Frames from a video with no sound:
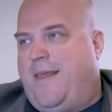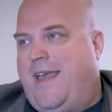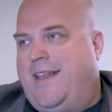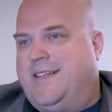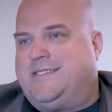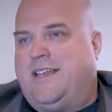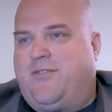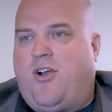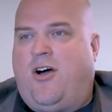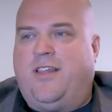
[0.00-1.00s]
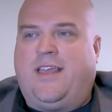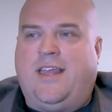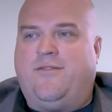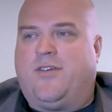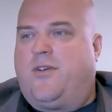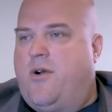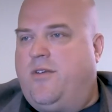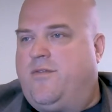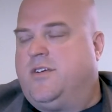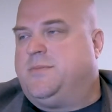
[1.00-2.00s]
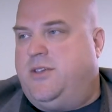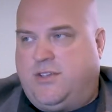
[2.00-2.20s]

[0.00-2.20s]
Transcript: and instead of calling in for a code enforcement